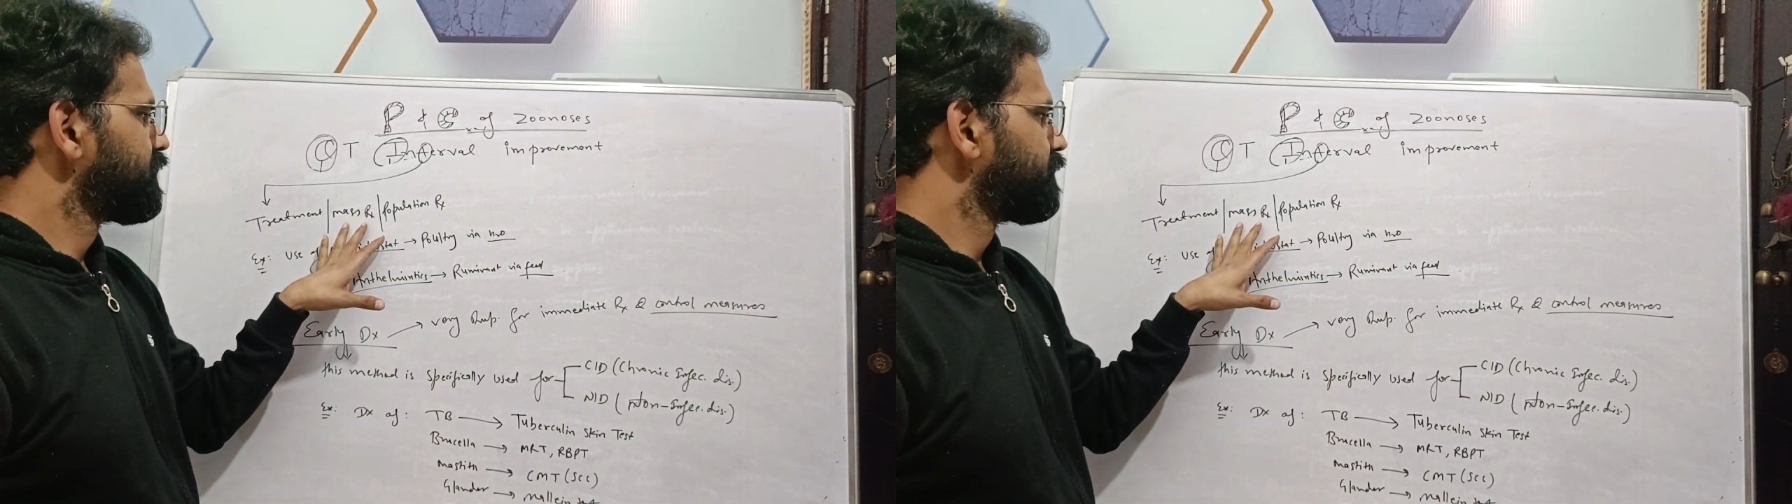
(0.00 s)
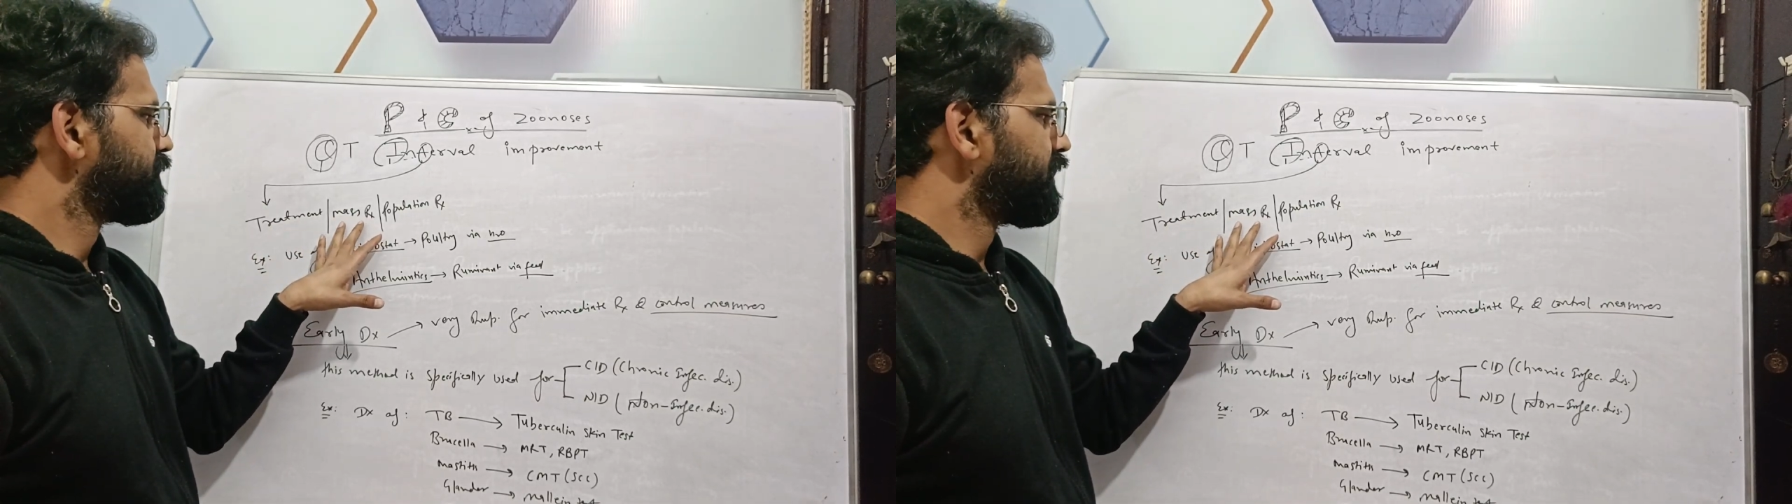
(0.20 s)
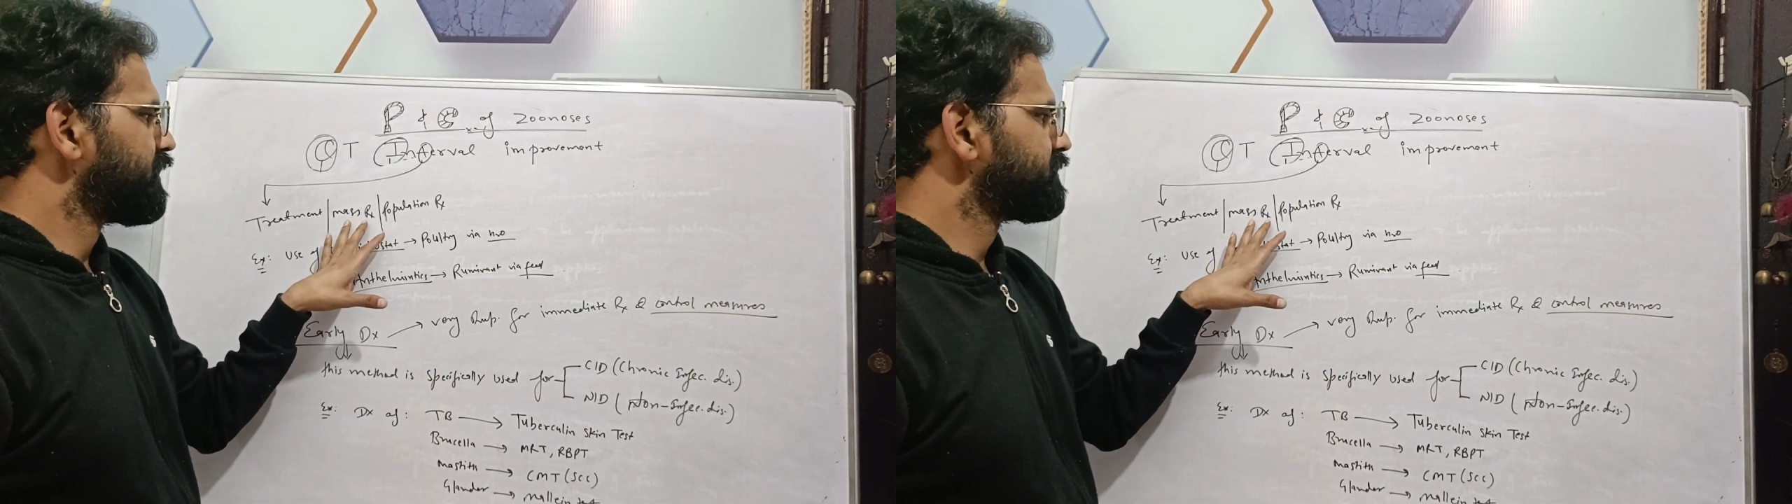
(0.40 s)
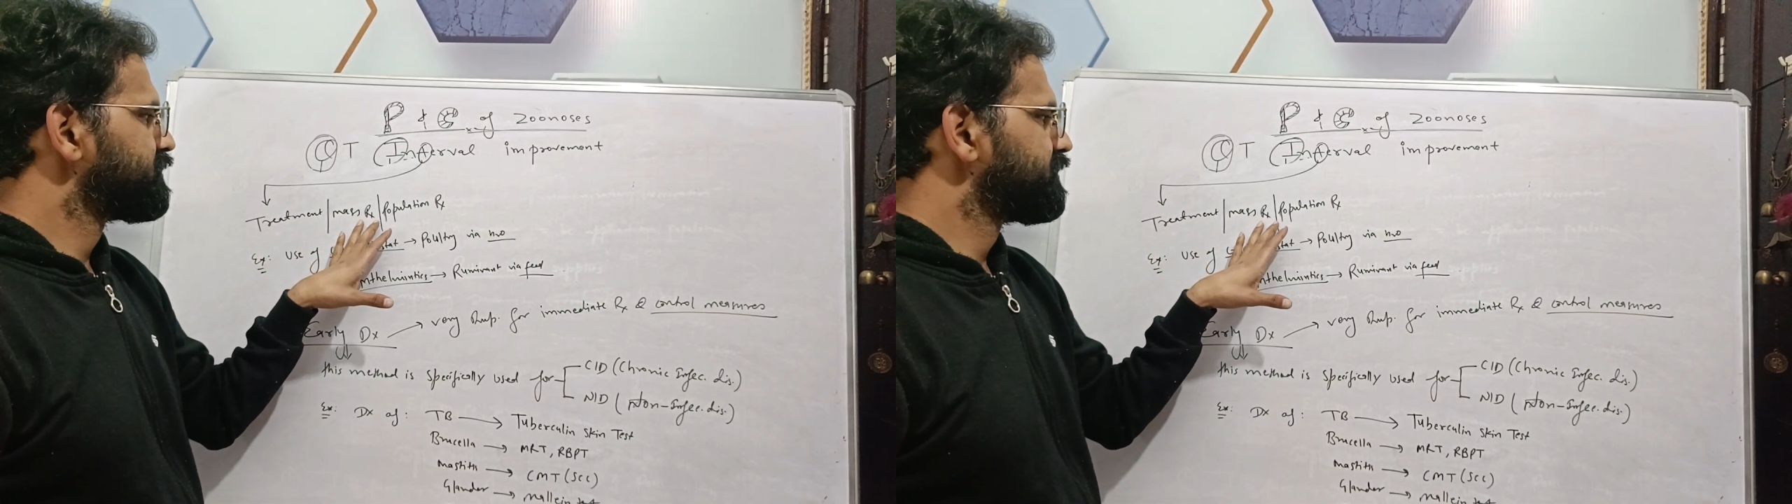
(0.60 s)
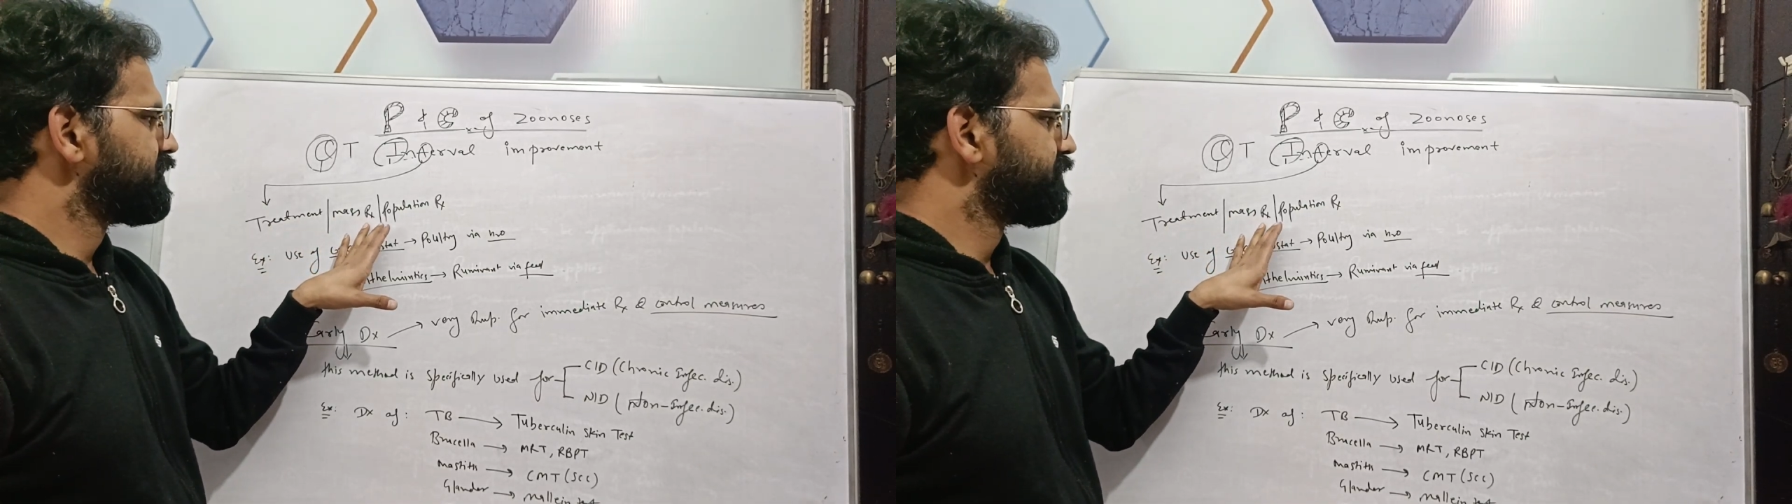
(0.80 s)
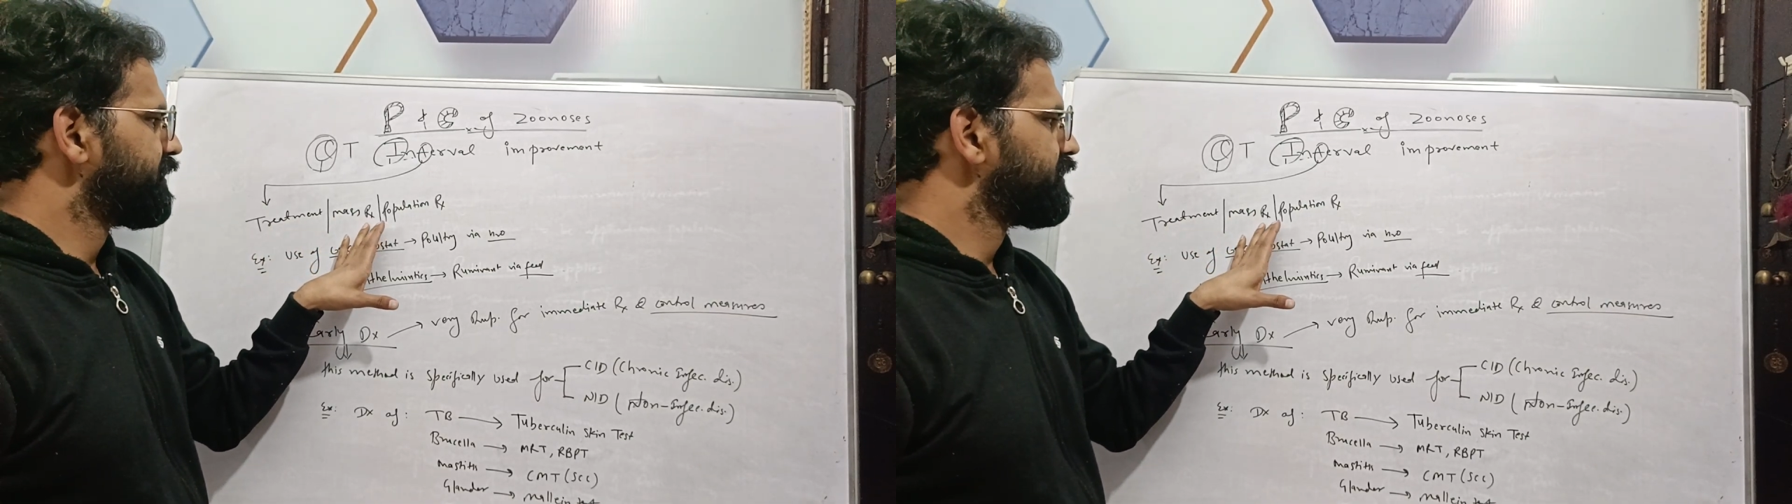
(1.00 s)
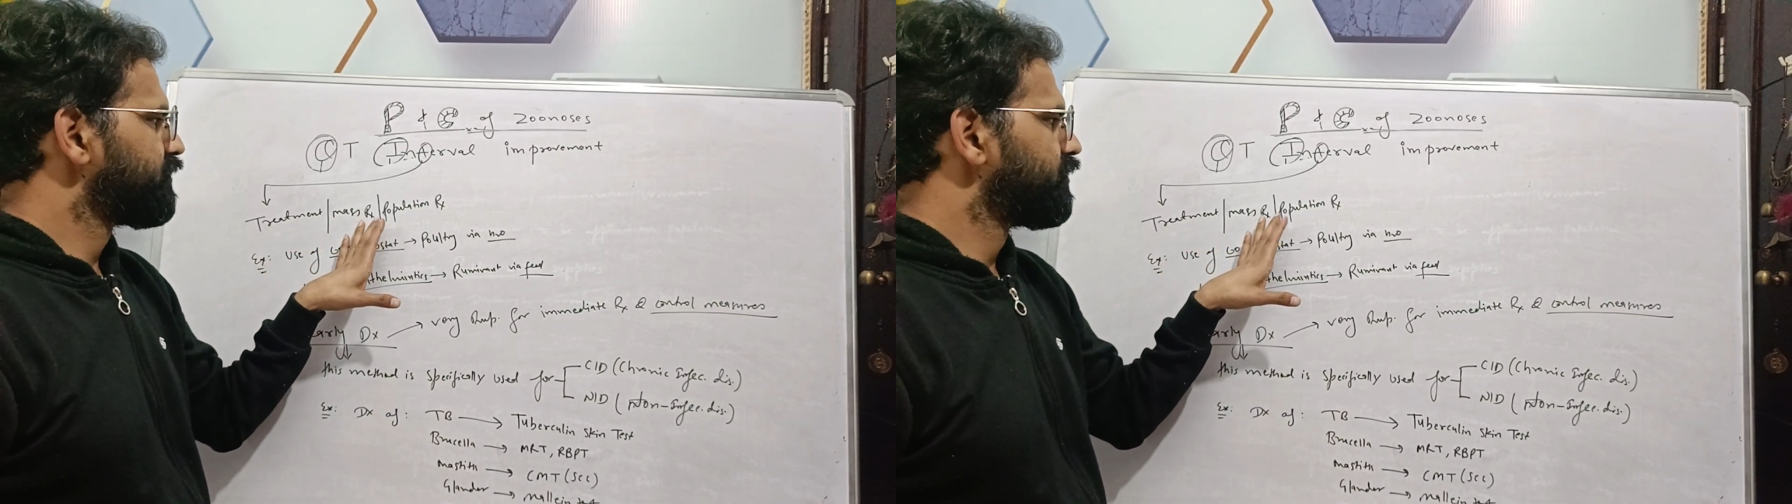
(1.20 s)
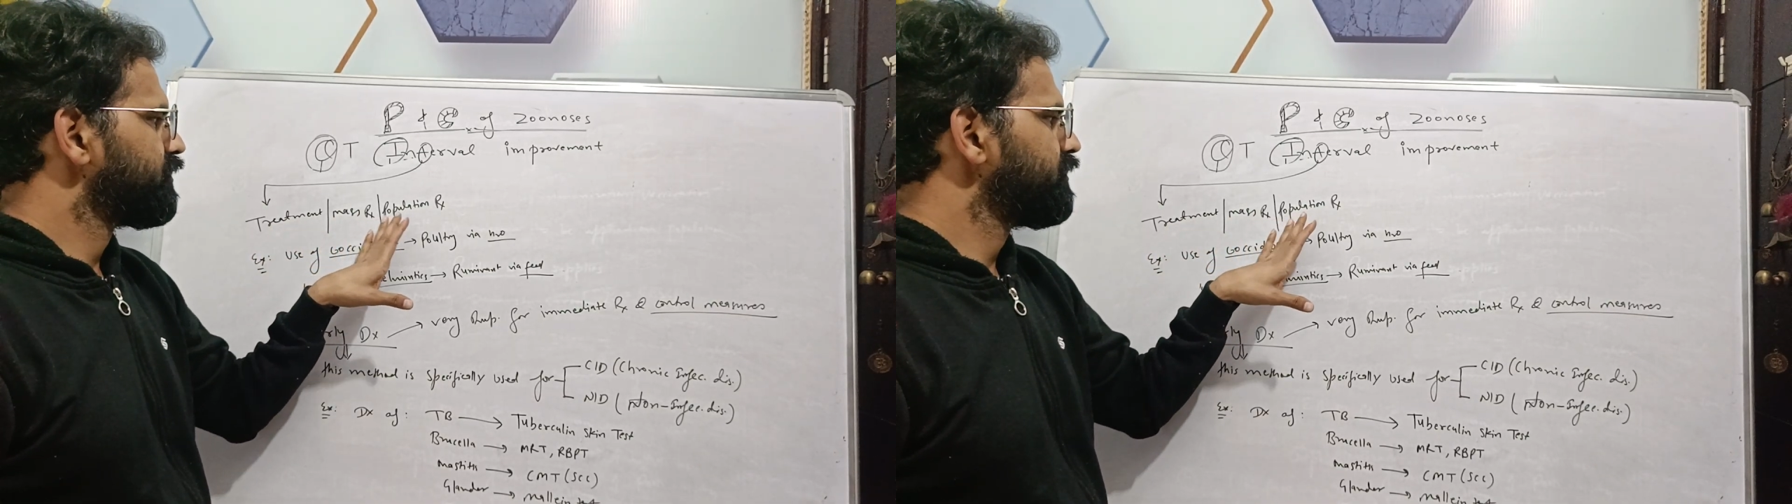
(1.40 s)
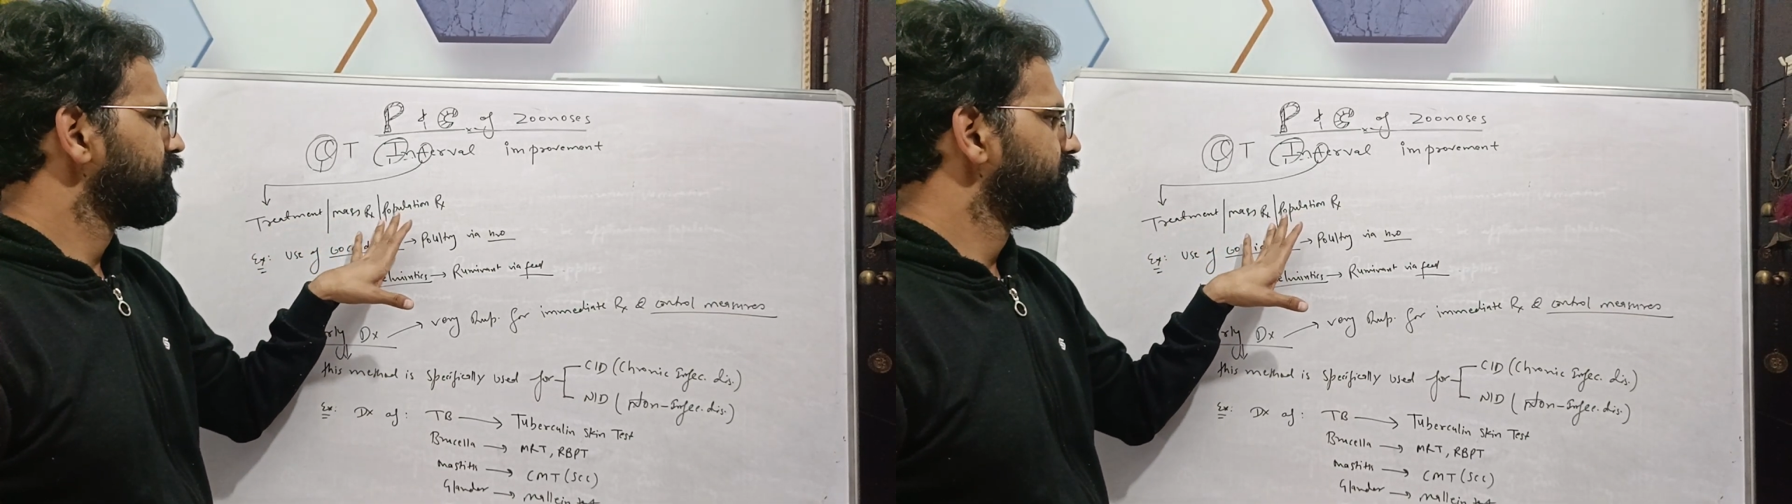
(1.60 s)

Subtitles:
mass treatment, or